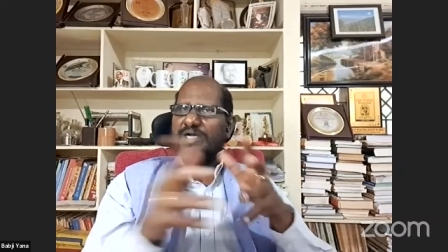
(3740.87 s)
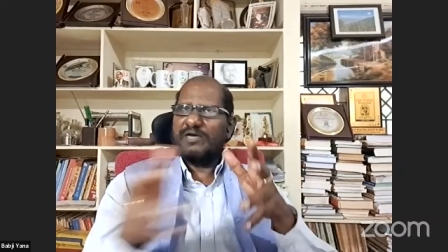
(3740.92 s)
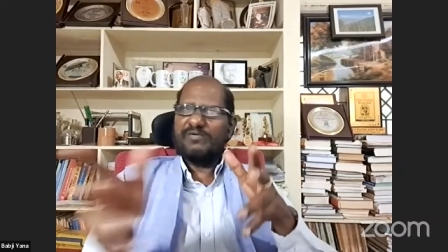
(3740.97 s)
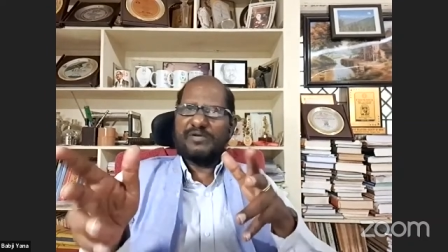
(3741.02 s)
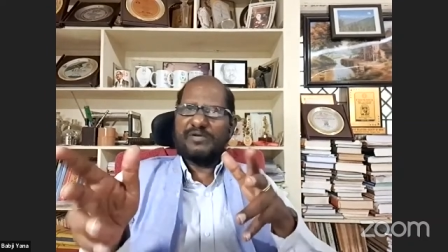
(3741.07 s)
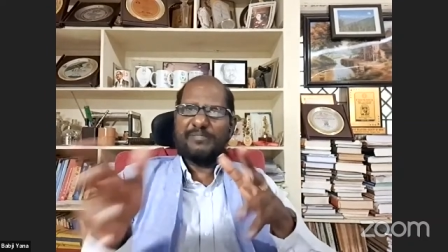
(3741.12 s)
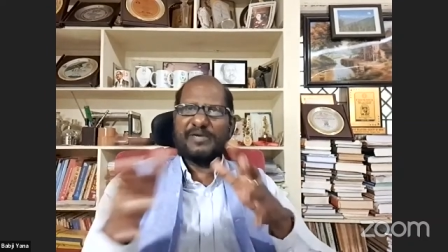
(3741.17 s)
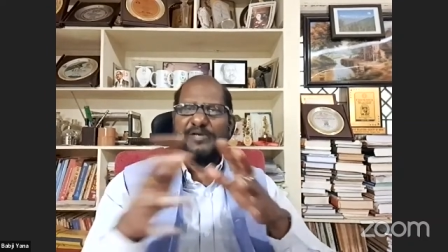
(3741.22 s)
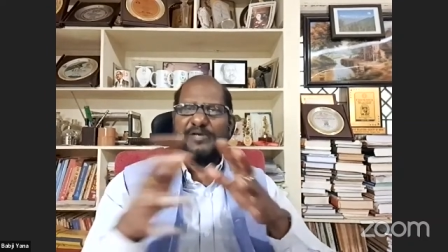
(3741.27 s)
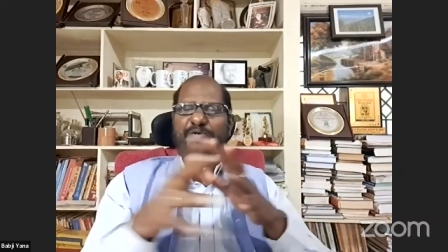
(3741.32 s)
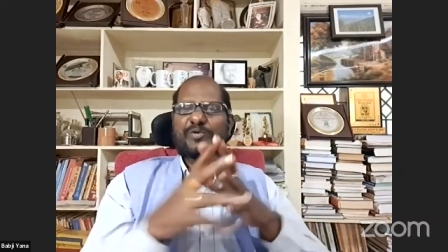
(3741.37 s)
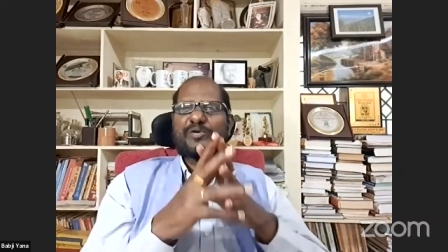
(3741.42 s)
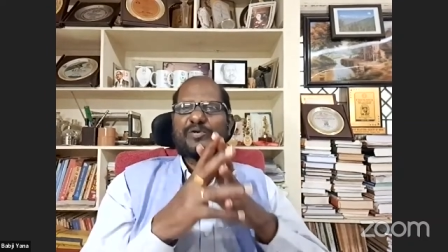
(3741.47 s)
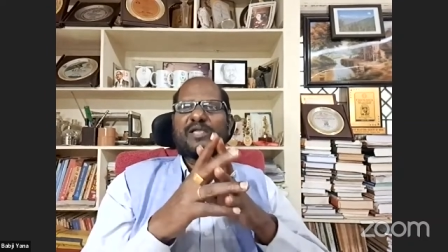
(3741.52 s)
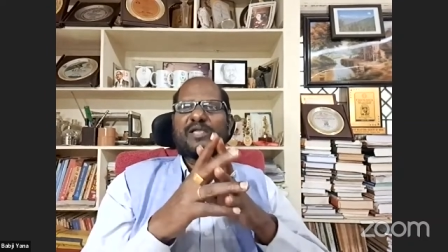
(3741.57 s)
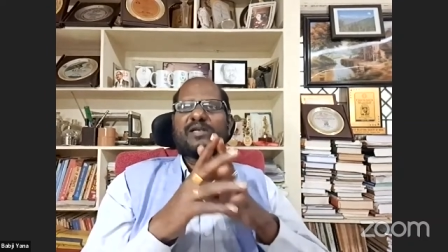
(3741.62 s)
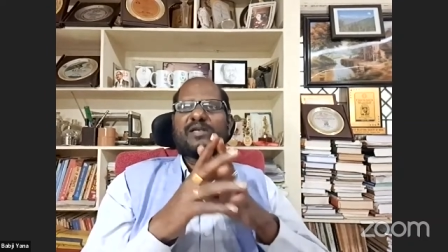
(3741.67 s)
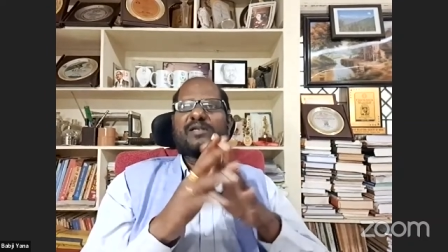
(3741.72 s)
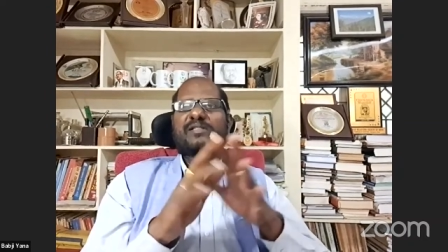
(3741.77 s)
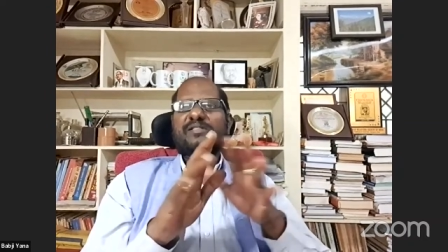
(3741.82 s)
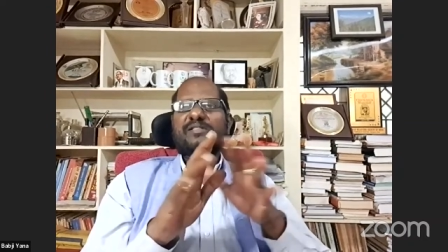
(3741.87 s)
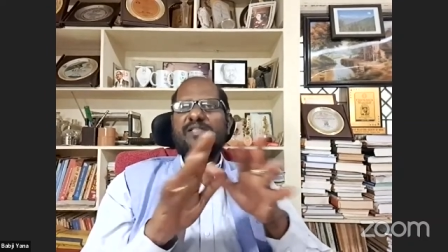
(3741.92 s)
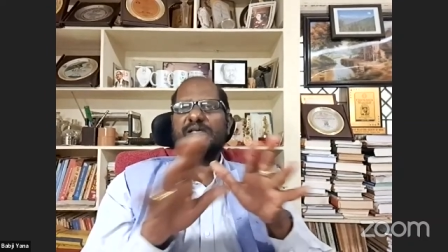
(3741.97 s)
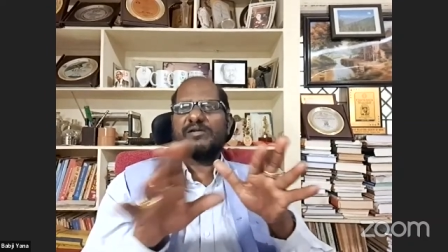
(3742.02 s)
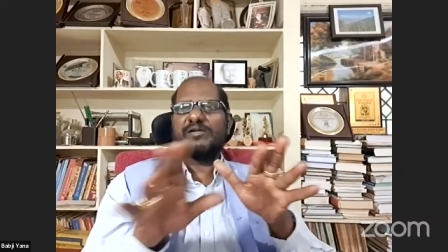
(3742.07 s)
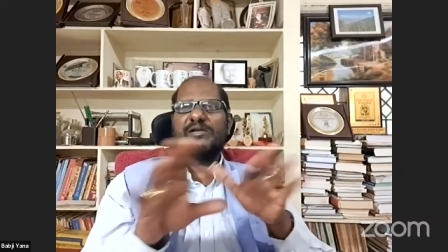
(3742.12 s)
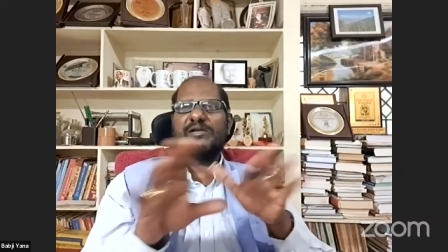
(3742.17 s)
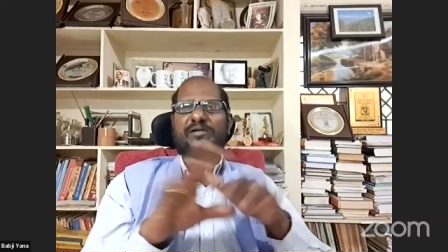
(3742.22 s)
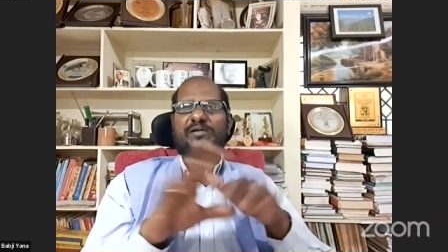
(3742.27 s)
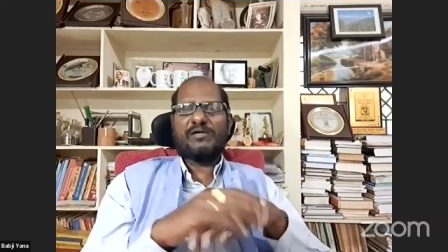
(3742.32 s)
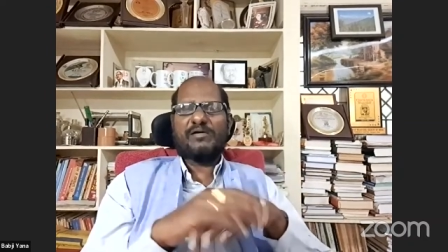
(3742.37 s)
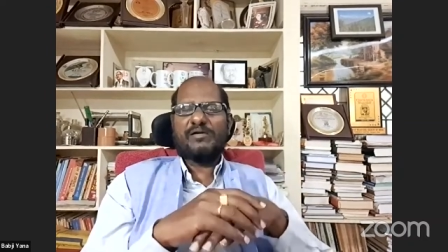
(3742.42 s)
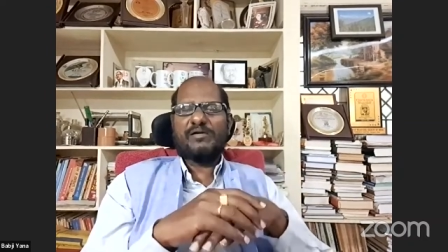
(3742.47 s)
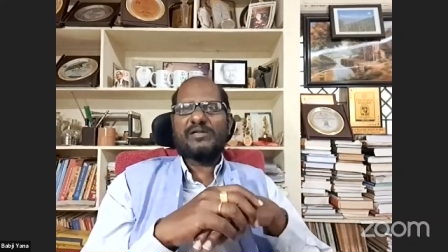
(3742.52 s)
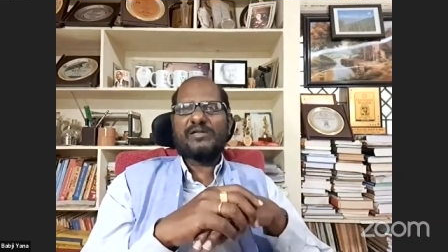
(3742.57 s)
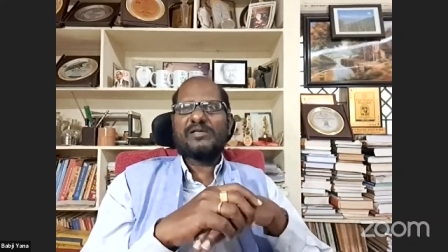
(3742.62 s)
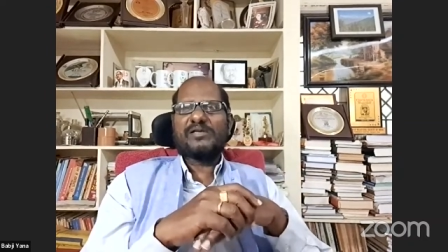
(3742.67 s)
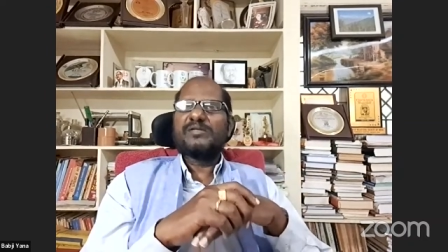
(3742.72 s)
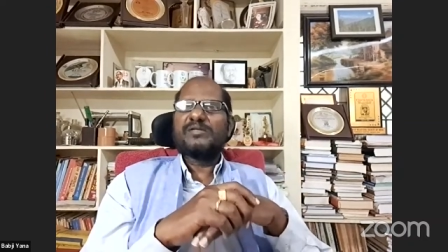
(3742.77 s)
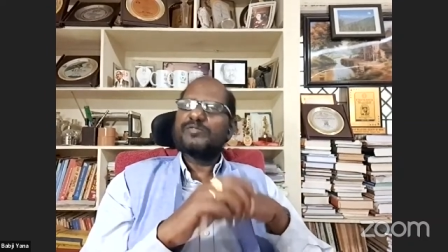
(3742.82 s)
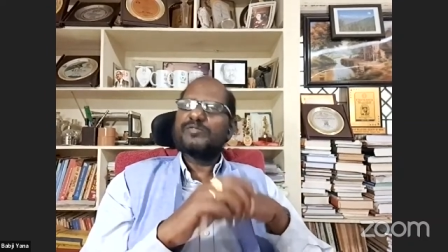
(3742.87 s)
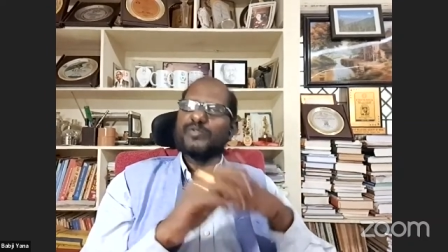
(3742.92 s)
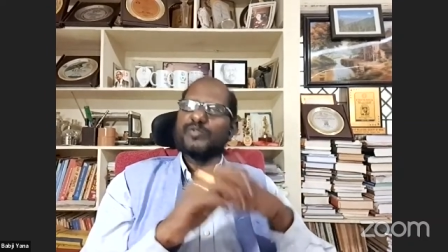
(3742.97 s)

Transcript: our metro rail, they're all called,